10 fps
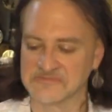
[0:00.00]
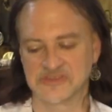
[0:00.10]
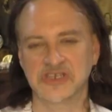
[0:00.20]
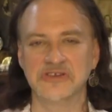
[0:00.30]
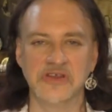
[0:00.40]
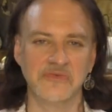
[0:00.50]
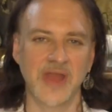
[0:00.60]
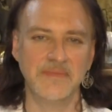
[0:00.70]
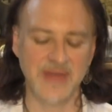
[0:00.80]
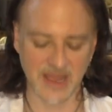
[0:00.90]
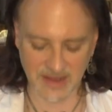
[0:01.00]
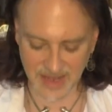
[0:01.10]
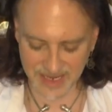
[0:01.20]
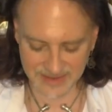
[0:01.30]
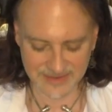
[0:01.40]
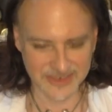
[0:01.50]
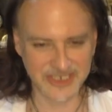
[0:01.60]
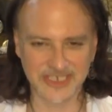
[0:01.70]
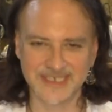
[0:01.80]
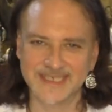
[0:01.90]
turned it right back on,
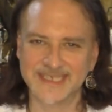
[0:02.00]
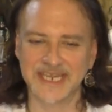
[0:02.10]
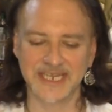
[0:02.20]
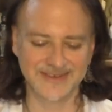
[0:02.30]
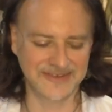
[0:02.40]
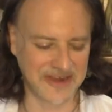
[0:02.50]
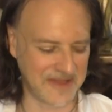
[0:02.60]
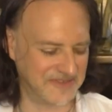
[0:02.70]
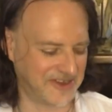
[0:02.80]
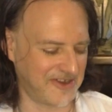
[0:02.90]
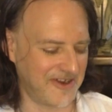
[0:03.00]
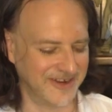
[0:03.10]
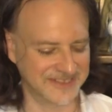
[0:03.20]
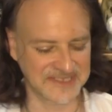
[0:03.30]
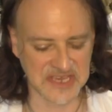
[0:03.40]
took a seat, grabbed the cards.